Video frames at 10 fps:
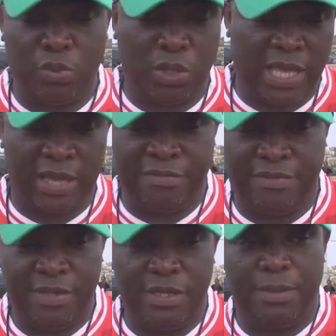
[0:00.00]
will
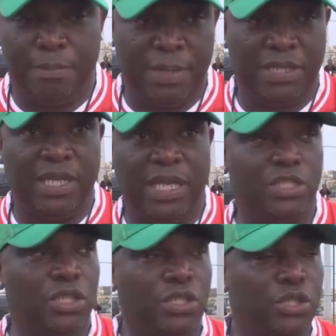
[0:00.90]
have better
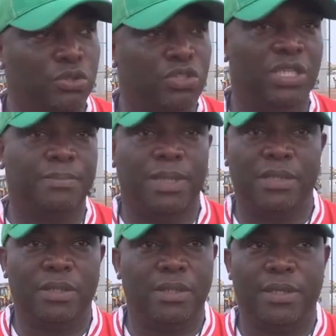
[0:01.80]
execution, but
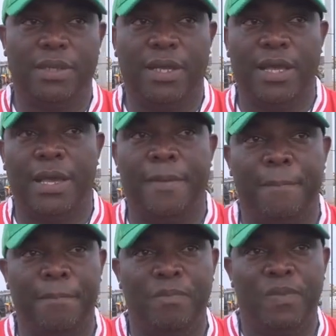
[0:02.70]

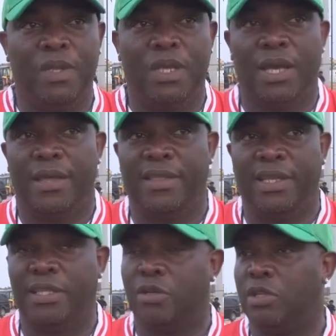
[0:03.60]
I
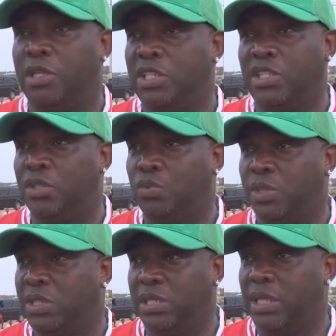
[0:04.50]
think the conditions
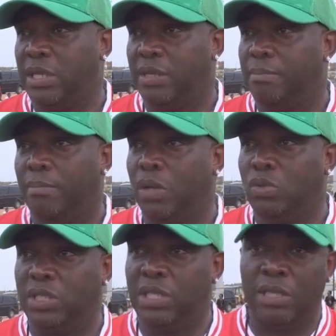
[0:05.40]
was
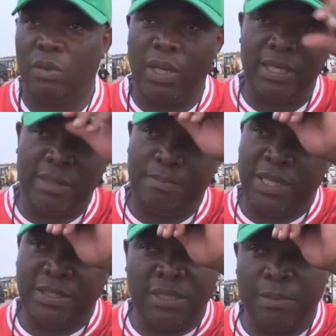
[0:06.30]
mostly the one that plays the